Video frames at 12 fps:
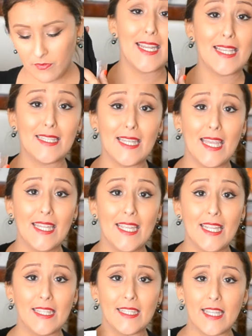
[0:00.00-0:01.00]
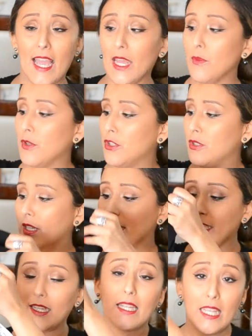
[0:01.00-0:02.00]
A nice lining inside, which
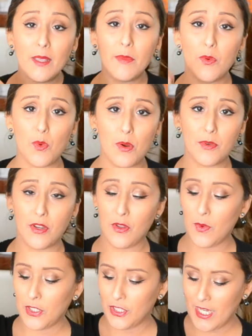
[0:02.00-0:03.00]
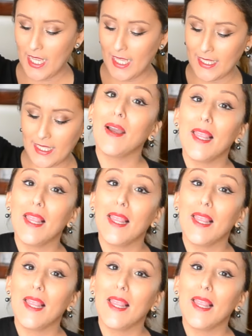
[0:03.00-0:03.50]
is gonna keep me warm during the winter days.